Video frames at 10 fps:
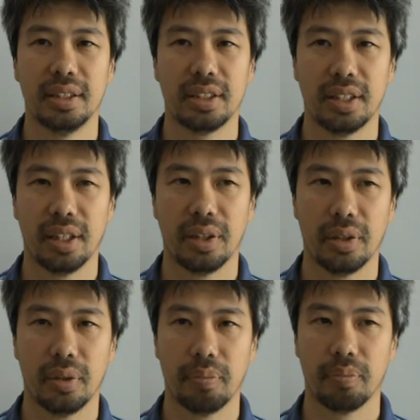
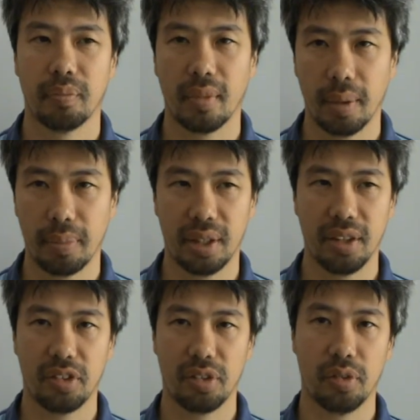So, but
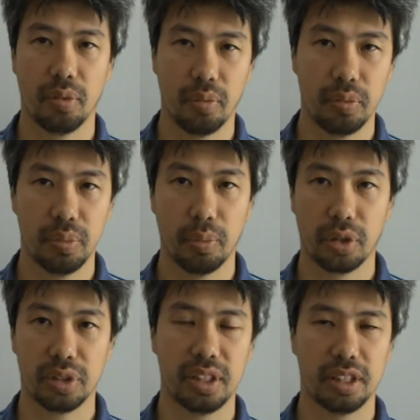this
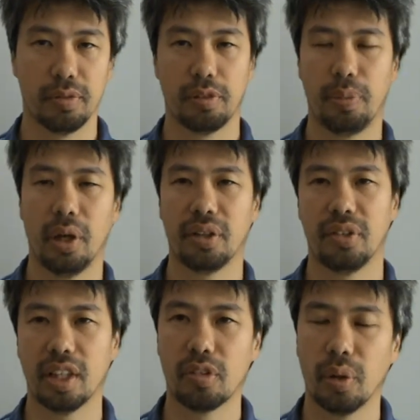modern system of
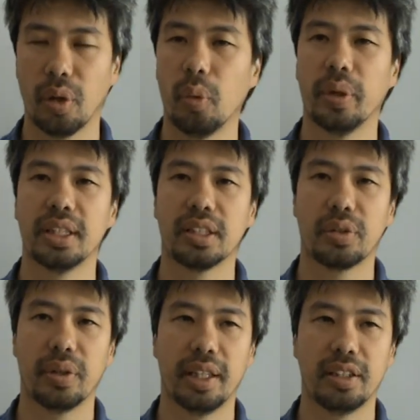politics will always
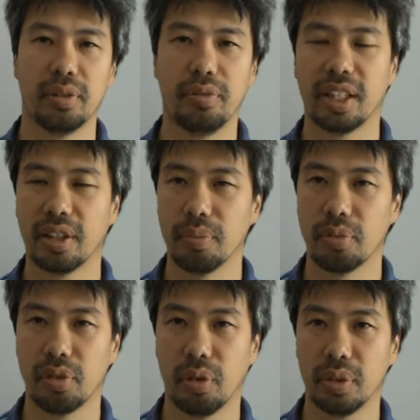create
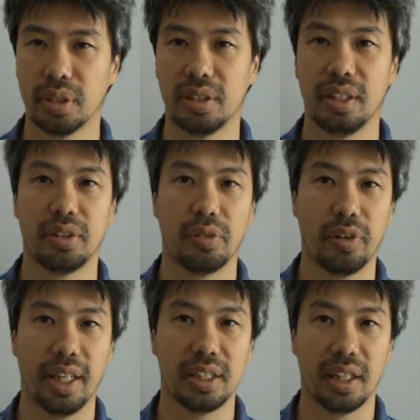victims, always
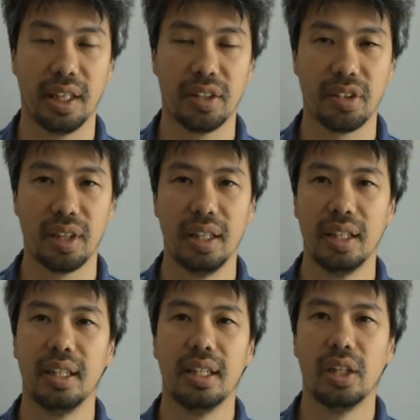disenfranchised,
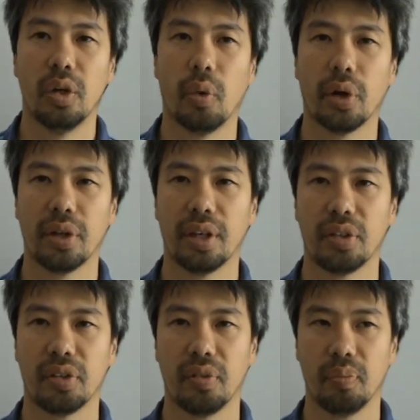who are
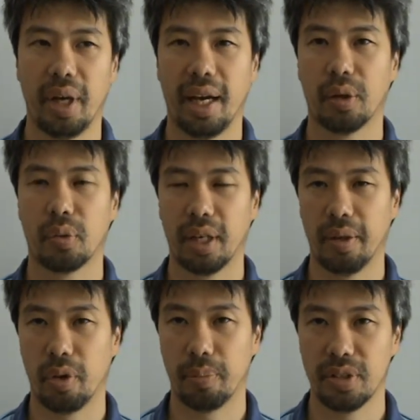not adequately
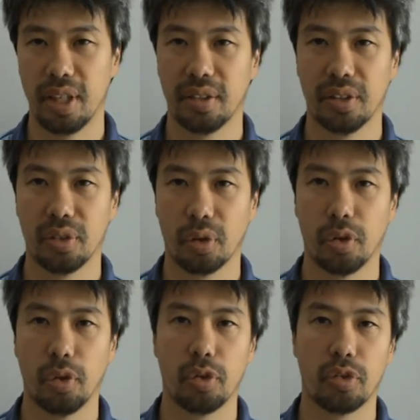represented or
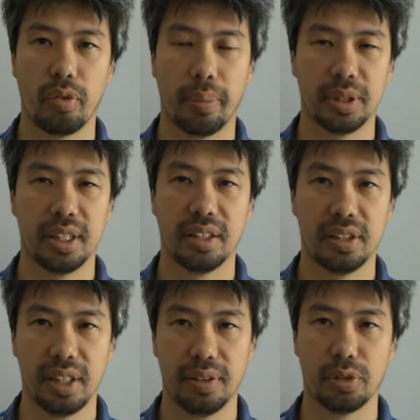whose
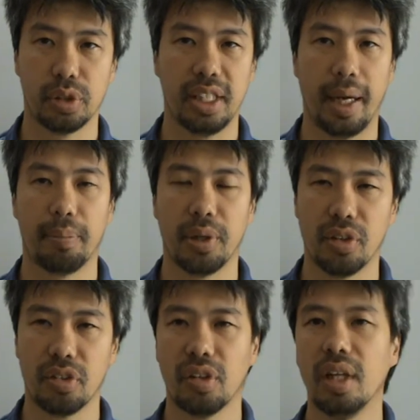representatives or
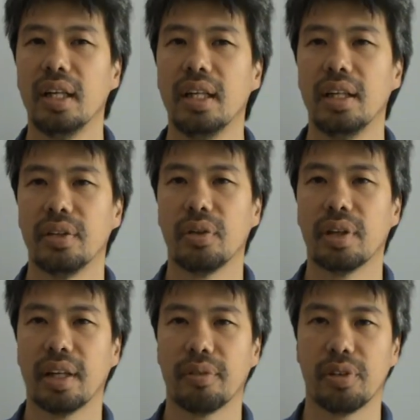champions do
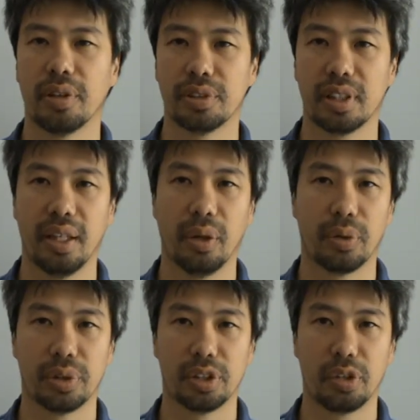not have enough skill
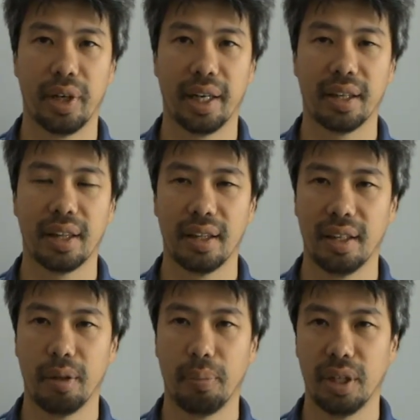or strength
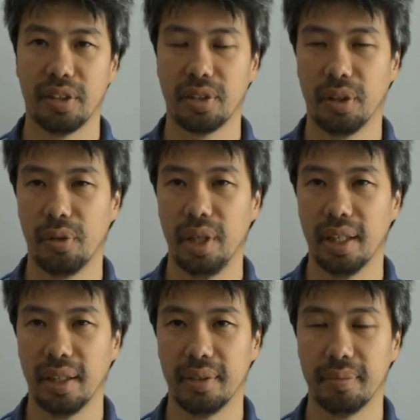in the political arena.